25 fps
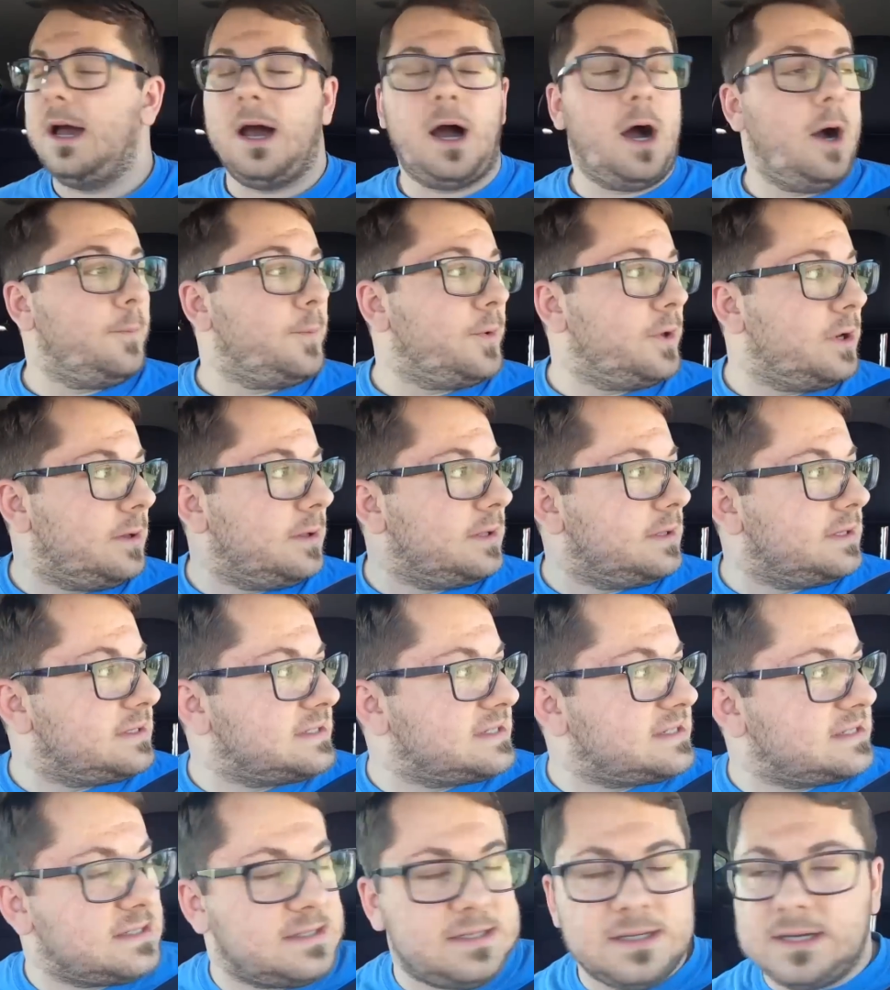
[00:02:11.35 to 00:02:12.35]
I'm going to
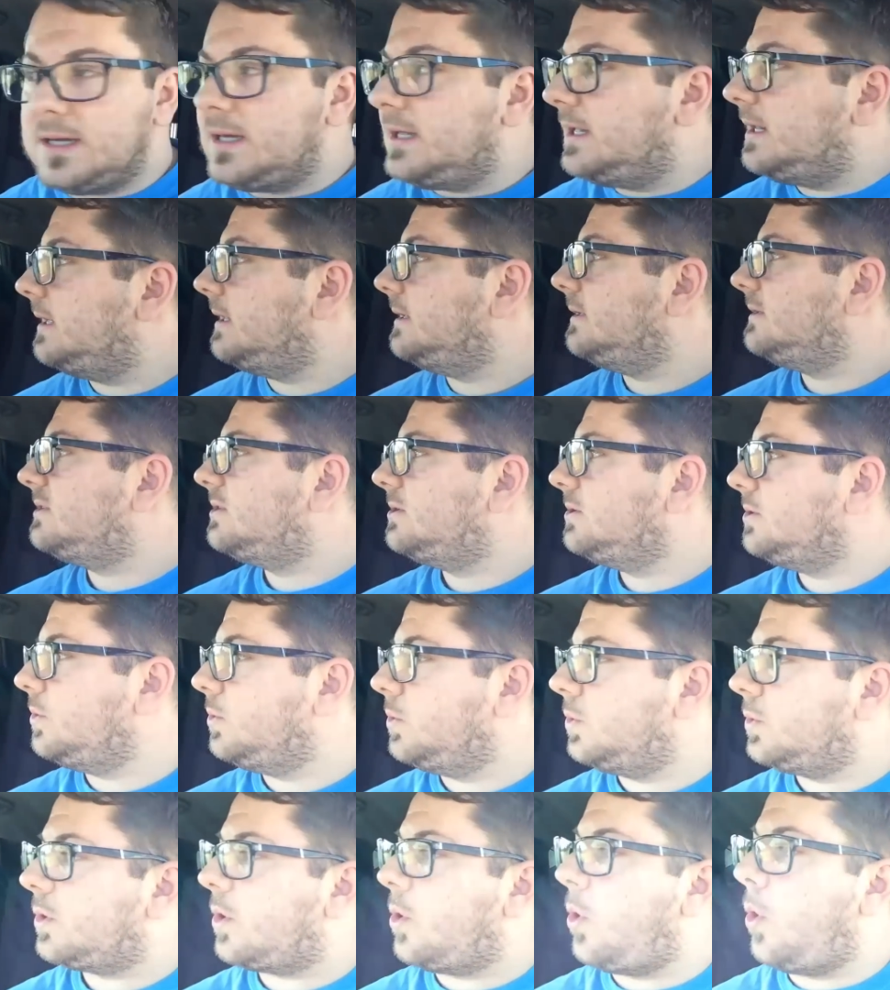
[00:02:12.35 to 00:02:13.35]
stick it
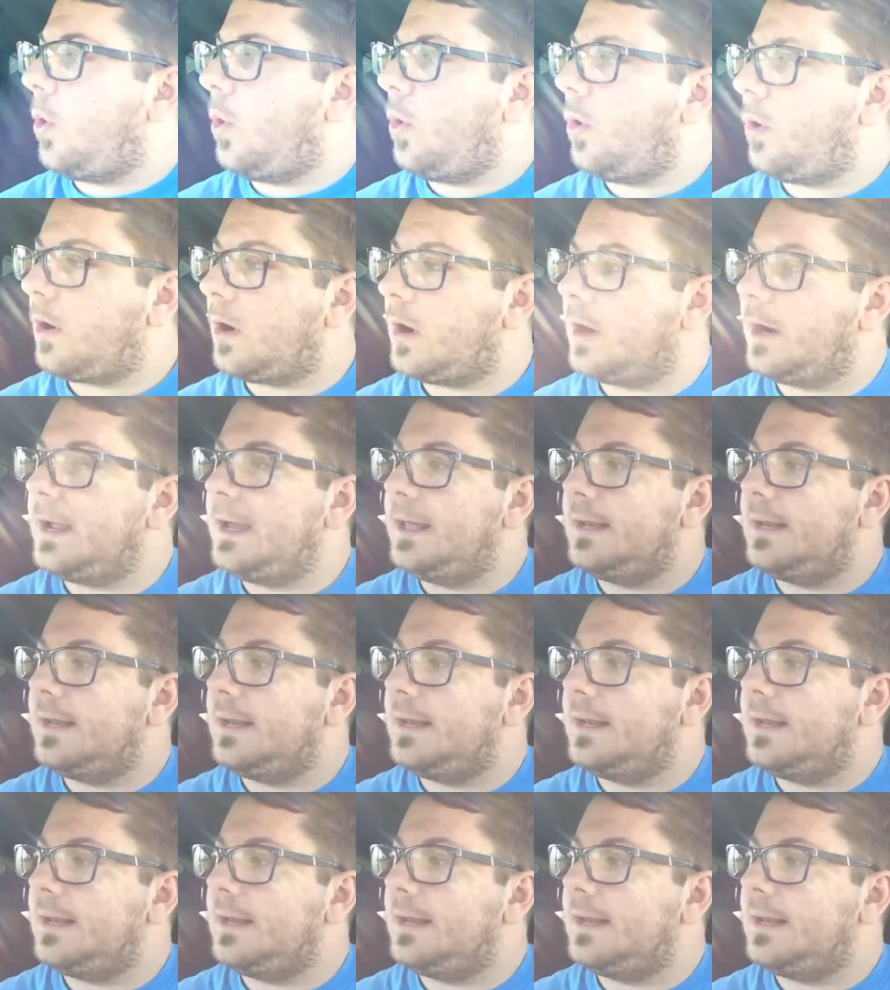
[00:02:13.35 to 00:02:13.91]
into core,